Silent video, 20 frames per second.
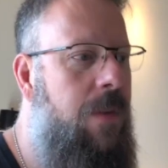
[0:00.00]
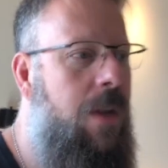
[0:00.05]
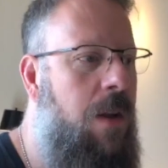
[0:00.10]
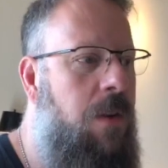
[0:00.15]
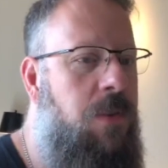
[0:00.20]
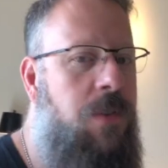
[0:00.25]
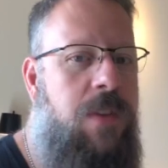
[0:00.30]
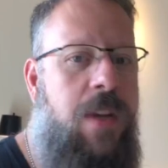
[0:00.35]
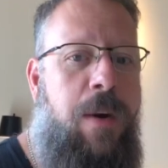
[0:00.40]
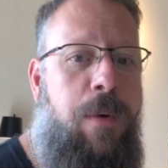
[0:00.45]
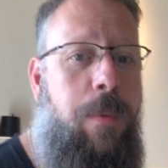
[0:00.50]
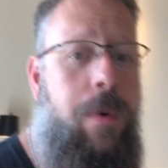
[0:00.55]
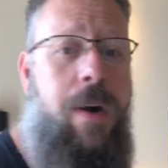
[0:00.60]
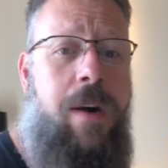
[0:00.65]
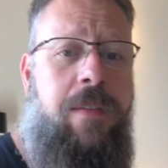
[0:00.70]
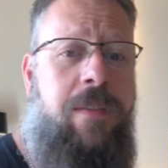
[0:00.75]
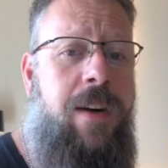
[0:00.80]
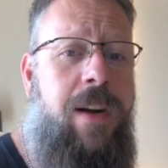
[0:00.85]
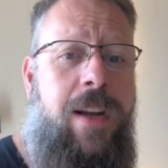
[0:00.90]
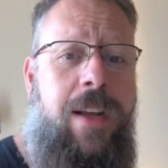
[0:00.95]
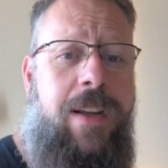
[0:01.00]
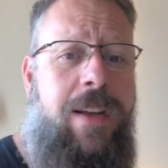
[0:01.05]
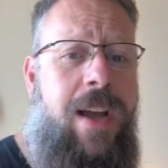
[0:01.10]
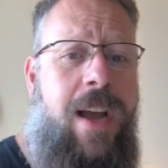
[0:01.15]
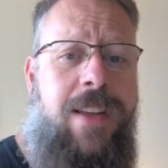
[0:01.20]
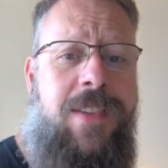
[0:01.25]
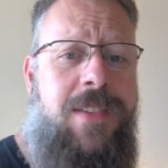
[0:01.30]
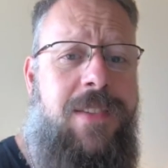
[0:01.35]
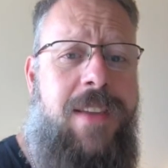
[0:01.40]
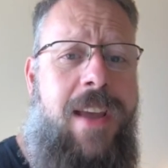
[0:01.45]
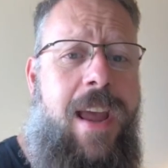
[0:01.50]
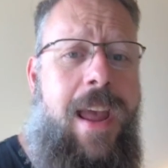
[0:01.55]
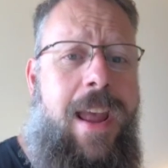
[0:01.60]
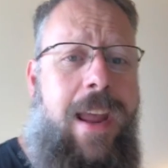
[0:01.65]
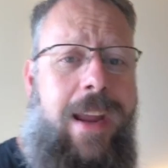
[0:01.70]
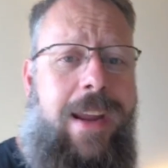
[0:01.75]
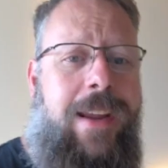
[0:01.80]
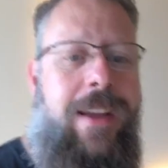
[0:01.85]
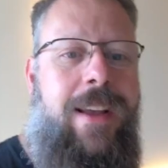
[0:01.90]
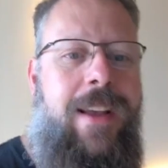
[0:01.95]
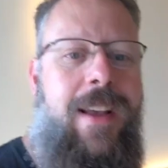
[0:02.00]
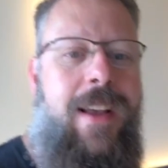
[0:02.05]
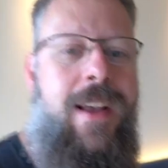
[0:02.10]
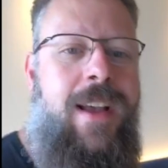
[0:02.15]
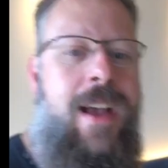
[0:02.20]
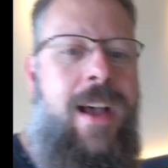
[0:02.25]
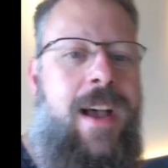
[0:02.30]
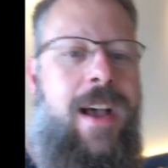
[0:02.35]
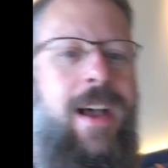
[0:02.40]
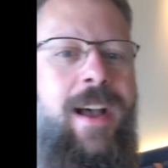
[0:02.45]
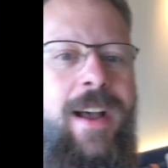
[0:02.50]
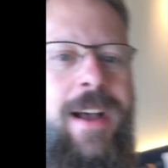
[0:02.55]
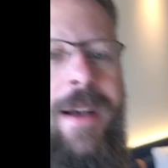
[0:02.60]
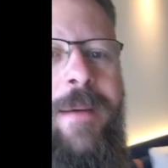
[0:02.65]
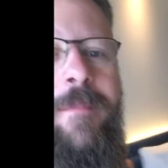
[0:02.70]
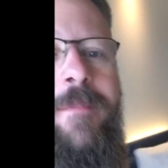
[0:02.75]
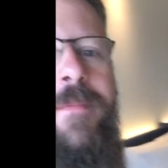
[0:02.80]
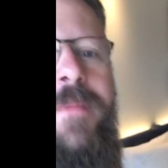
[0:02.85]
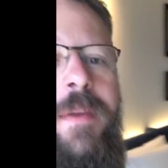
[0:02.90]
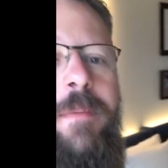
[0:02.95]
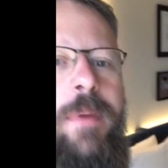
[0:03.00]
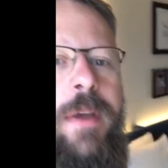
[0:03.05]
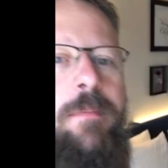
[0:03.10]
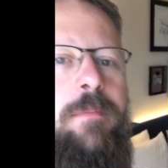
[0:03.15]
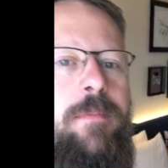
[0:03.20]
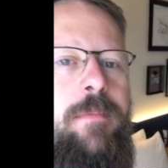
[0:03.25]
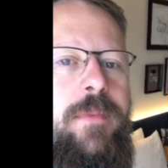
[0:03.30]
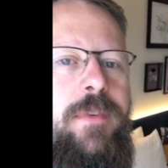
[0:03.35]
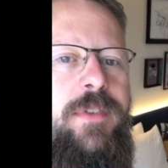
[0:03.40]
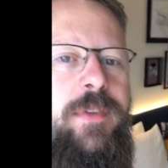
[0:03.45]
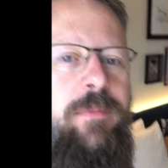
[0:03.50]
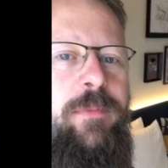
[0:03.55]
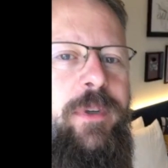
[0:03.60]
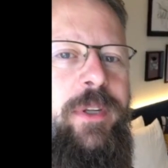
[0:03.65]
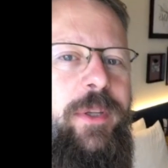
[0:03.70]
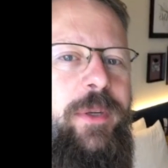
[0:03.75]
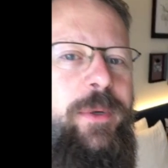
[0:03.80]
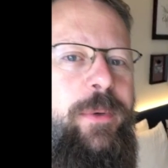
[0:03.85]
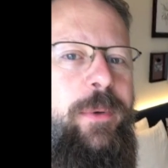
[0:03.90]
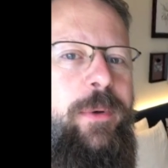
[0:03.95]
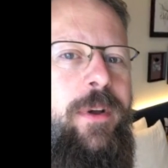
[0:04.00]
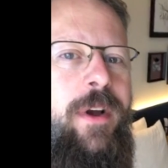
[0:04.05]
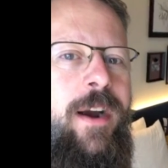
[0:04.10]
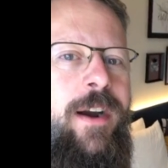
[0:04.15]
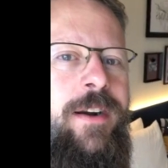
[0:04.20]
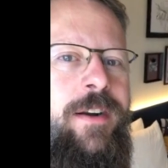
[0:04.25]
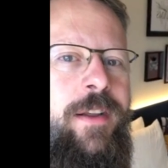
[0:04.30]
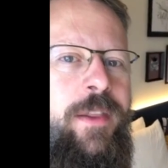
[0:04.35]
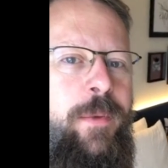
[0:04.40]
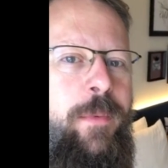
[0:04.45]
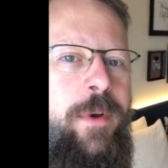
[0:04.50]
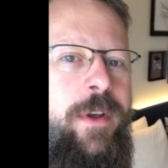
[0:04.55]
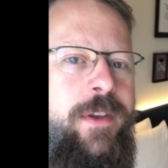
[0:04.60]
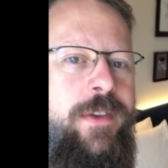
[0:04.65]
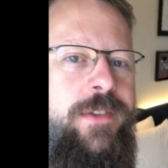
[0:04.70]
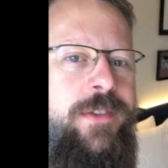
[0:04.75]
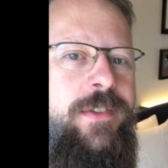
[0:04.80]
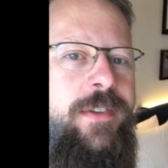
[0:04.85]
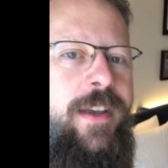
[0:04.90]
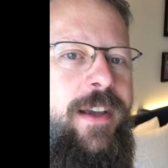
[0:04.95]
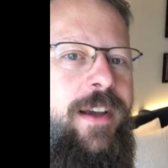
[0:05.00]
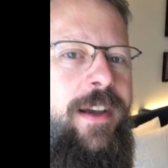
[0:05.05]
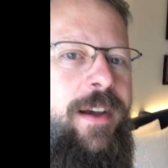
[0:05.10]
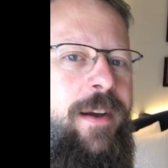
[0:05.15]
I'll stay wherever I stay. But some really cool art on the walls.